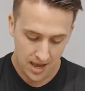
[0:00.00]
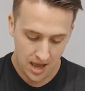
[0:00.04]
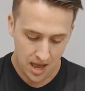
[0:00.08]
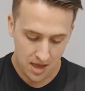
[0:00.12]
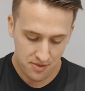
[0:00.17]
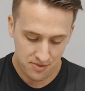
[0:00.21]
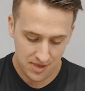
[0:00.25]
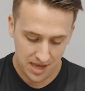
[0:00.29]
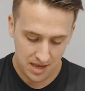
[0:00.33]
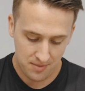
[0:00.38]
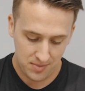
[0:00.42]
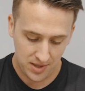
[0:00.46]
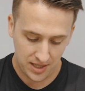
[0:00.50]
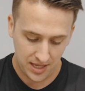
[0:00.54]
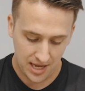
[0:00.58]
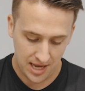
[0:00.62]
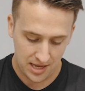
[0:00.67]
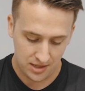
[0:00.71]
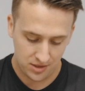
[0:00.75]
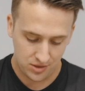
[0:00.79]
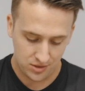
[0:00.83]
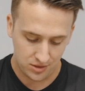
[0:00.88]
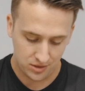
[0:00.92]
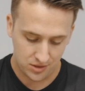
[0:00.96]
and they
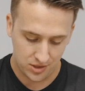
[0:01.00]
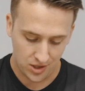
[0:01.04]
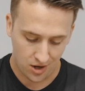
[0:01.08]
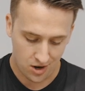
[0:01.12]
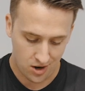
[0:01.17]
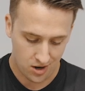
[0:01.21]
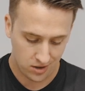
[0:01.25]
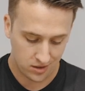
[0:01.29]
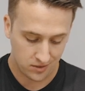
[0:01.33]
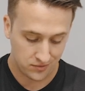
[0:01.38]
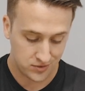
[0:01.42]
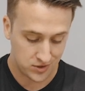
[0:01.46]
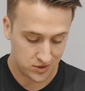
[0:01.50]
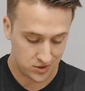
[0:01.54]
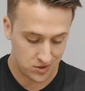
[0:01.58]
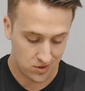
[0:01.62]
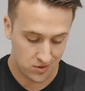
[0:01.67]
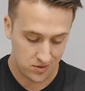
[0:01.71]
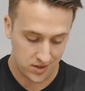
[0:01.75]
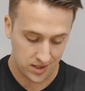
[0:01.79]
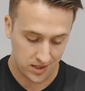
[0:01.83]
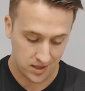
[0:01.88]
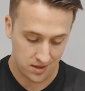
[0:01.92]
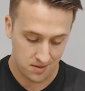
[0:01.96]
began to talk of
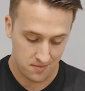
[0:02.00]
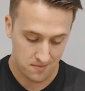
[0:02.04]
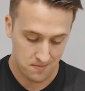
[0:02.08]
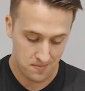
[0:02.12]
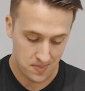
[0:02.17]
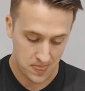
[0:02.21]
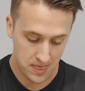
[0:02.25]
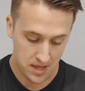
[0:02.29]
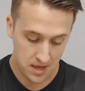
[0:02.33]
stoning him.